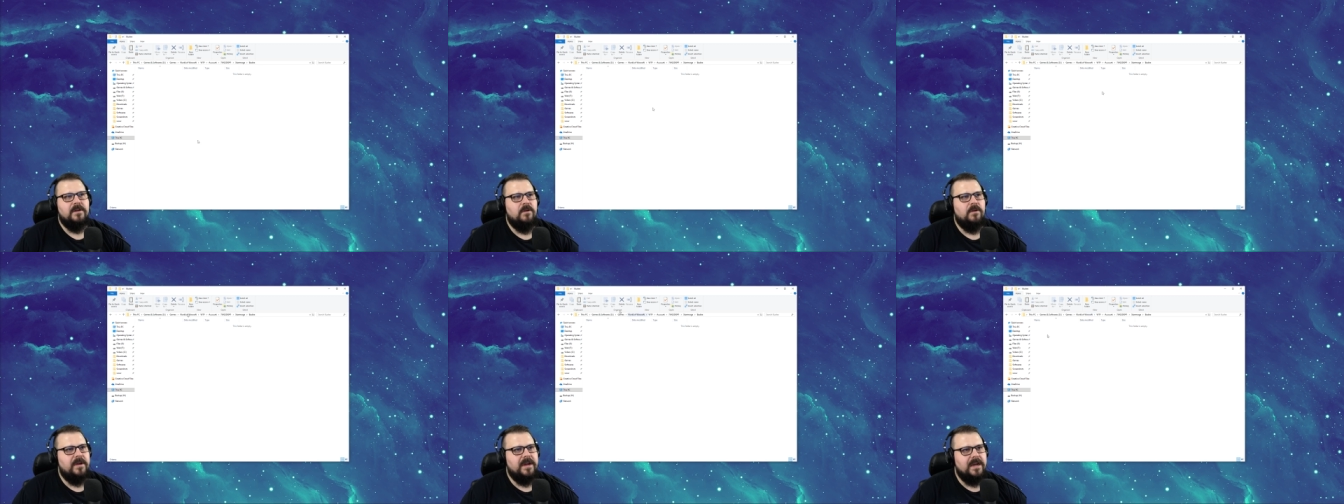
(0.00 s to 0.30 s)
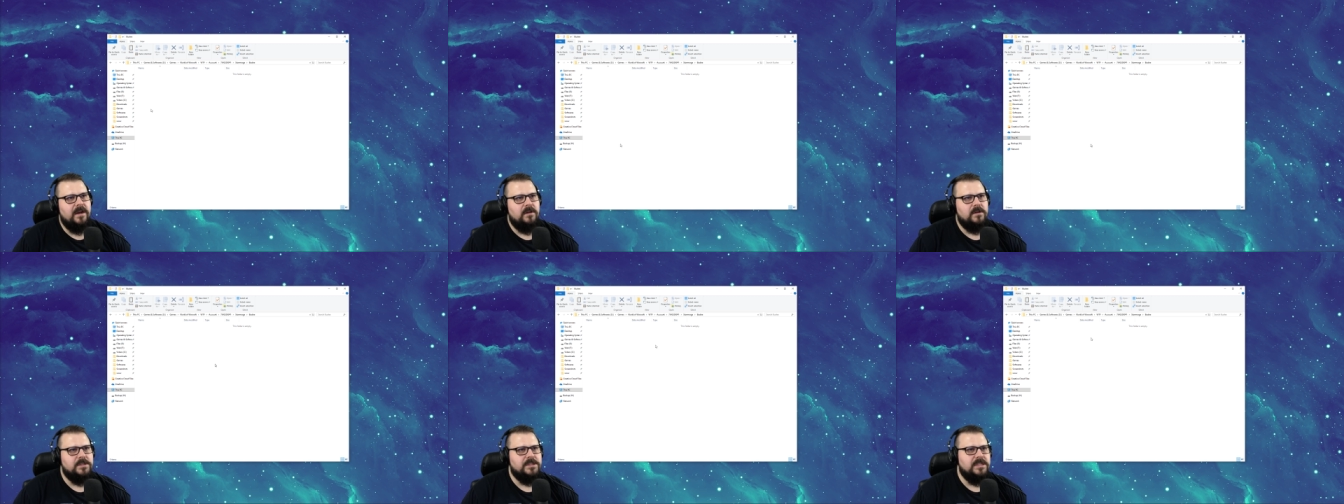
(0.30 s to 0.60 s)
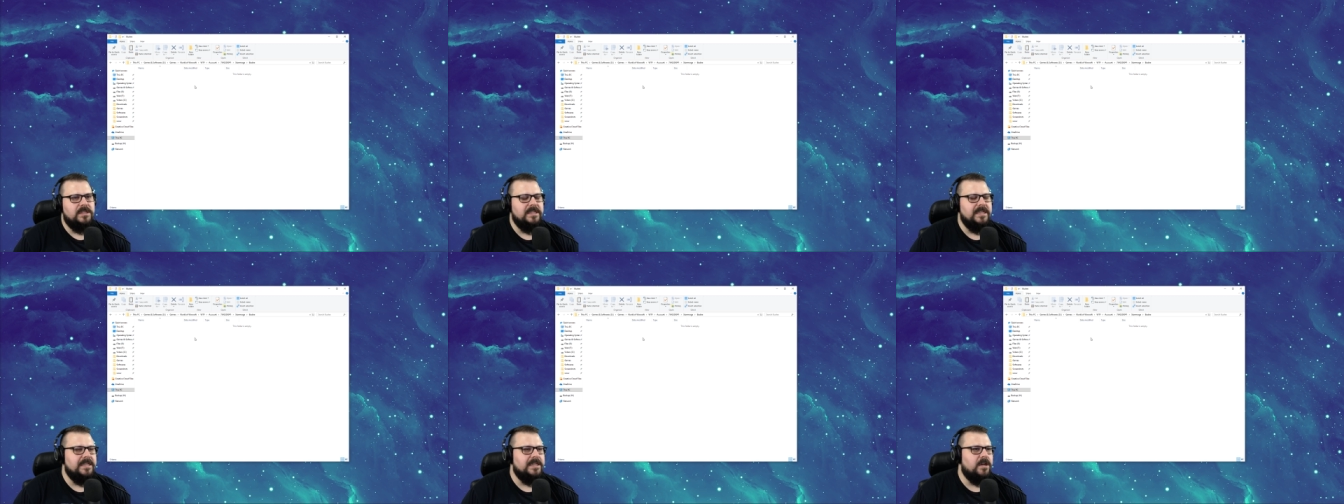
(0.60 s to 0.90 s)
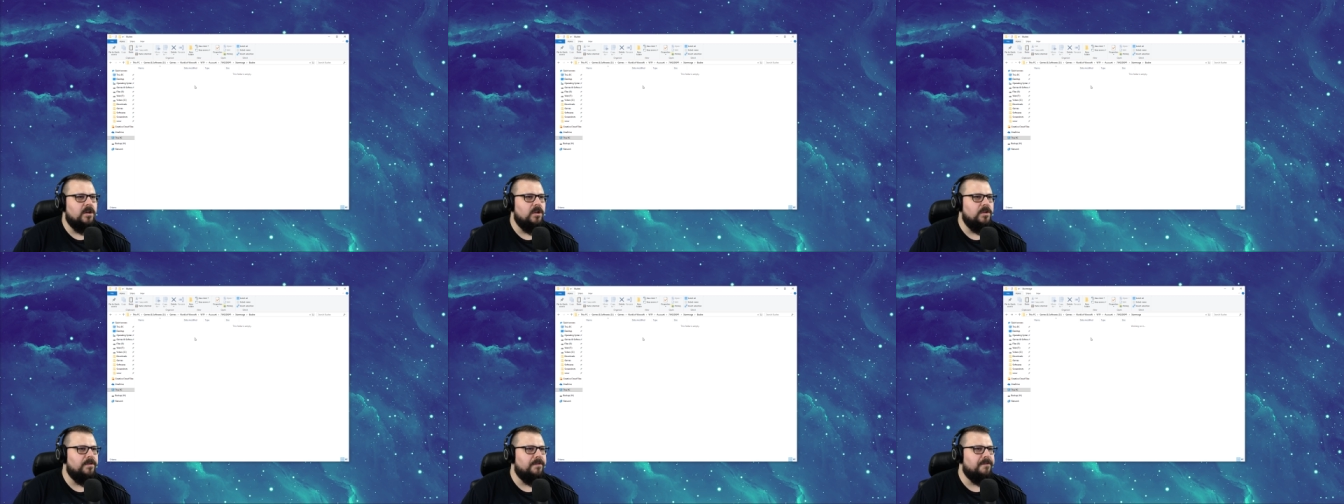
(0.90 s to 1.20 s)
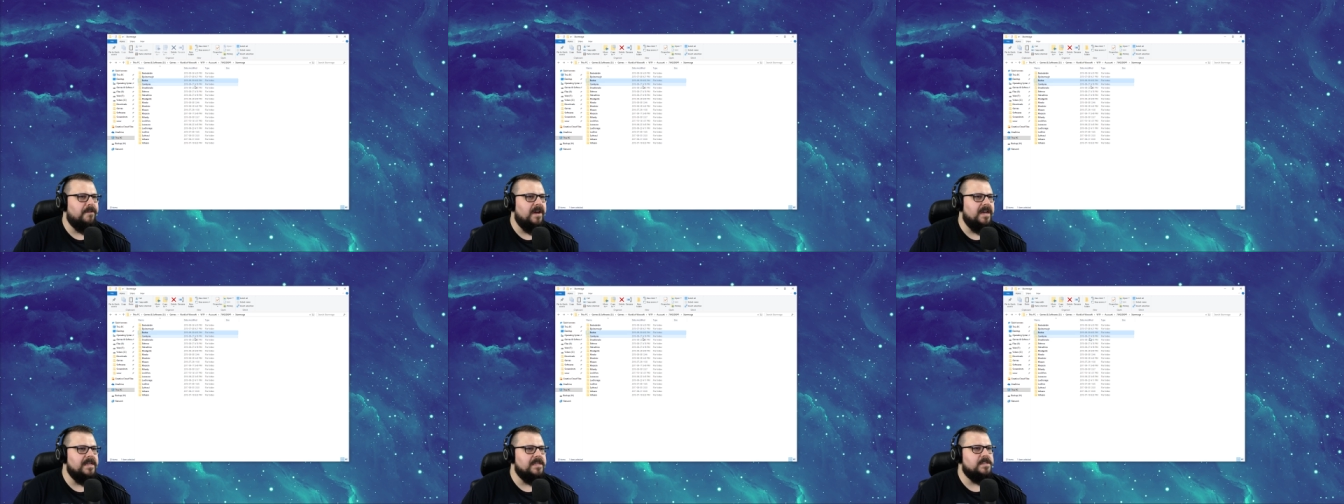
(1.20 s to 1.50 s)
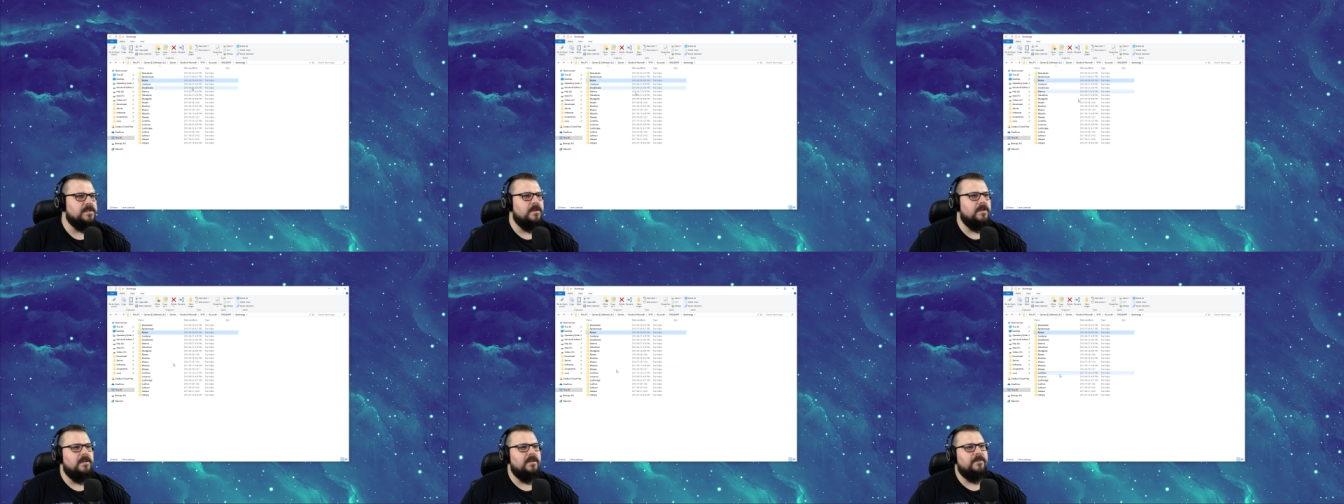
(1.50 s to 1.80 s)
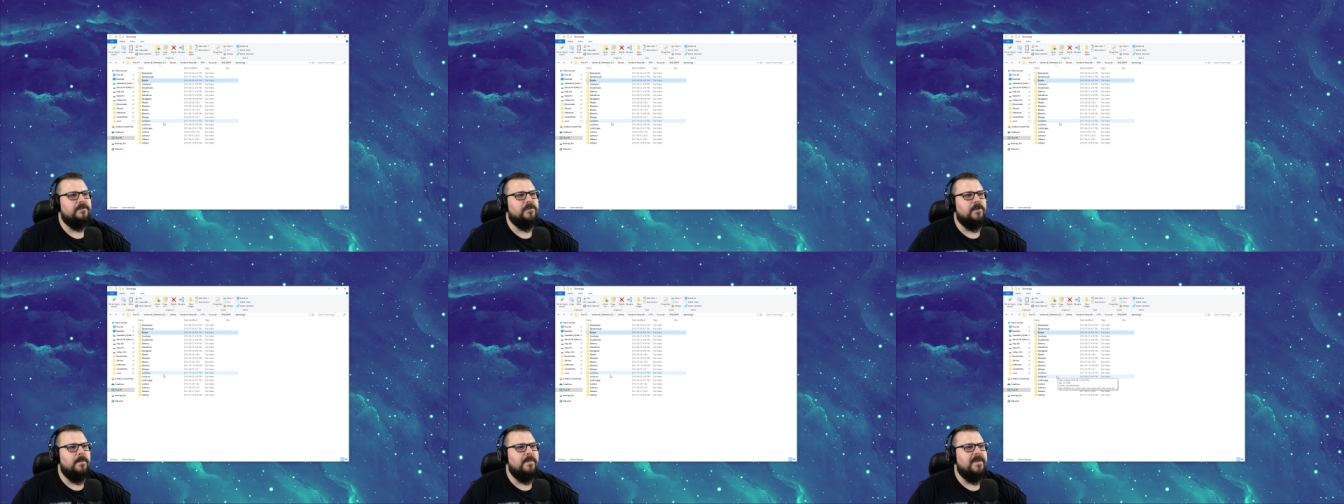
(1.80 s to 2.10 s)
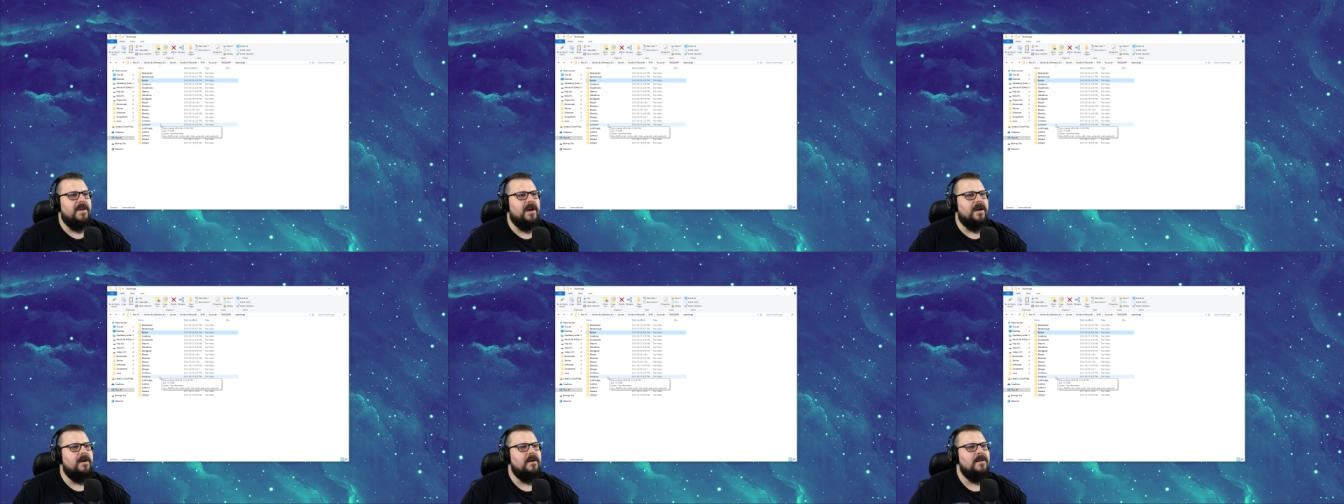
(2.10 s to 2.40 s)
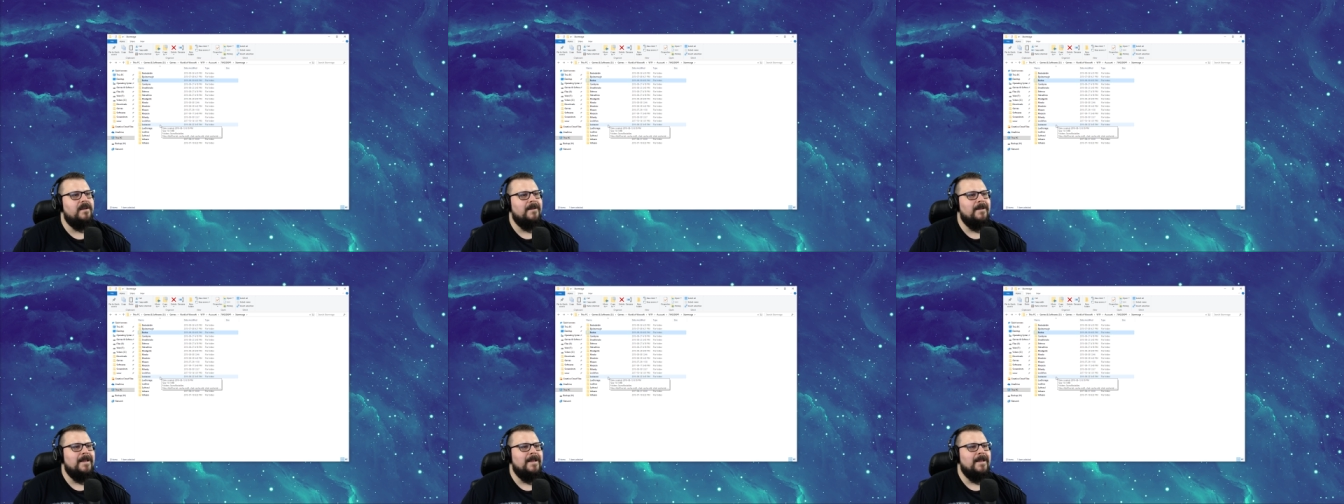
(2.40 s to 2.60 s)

Okay, I'll delete all the files from there.